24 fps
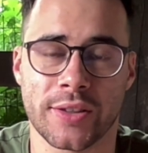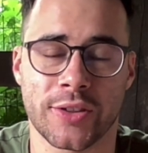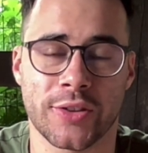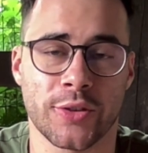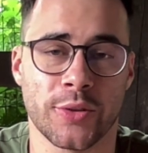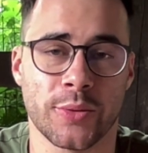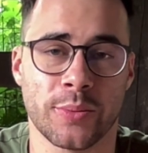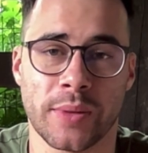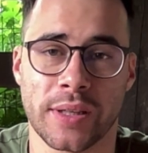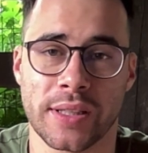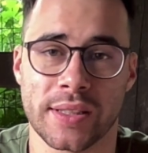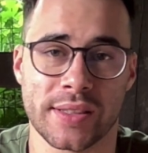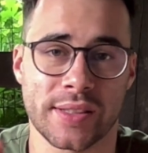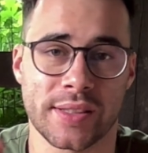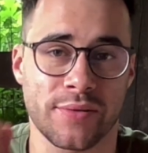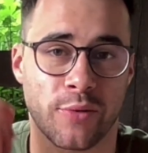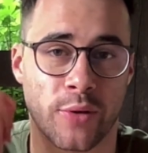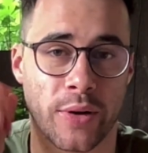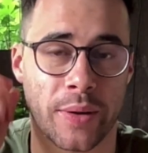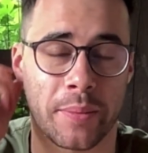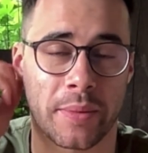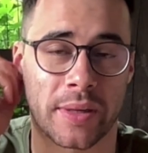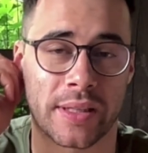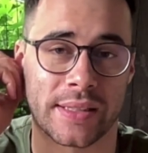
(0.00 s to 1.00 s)
2 months,
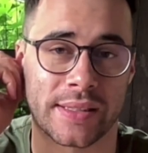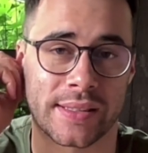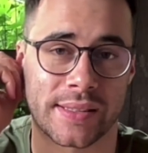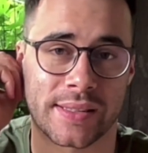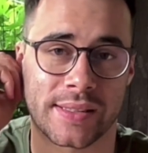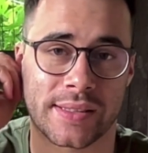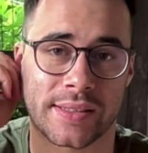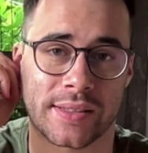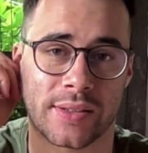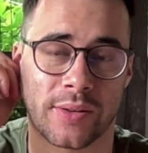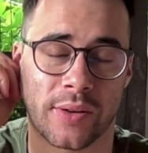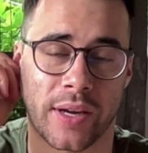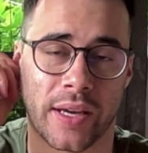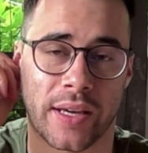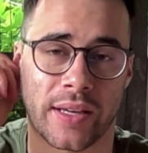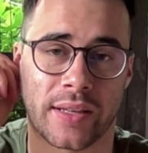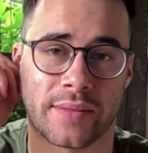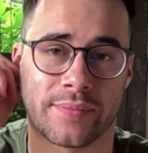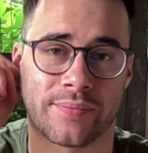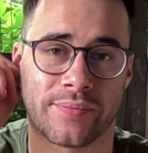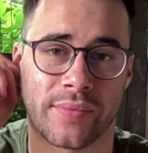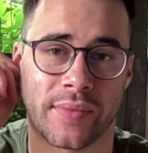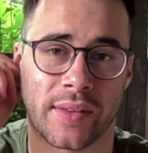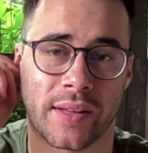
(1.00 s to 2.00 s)
3 months, okay?
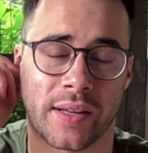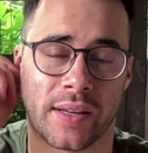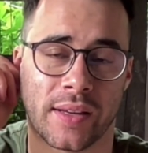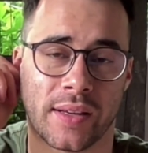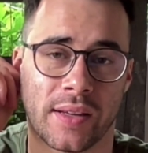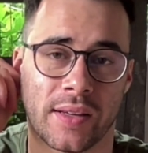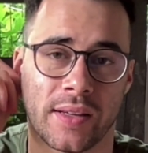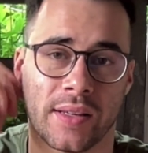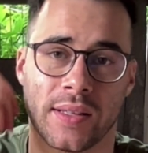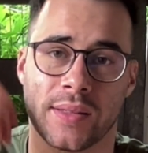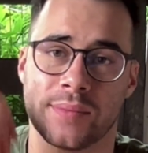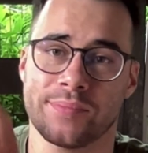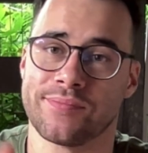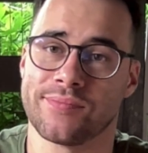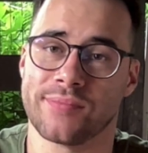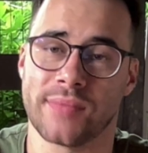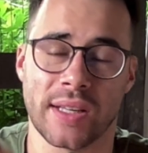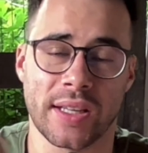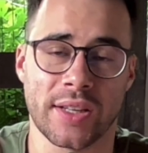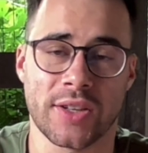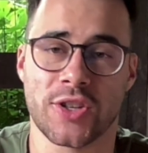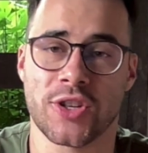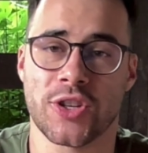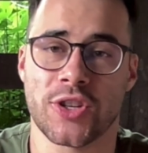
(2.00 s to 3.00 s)

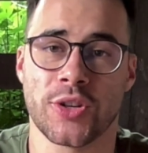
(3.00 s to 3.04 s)
It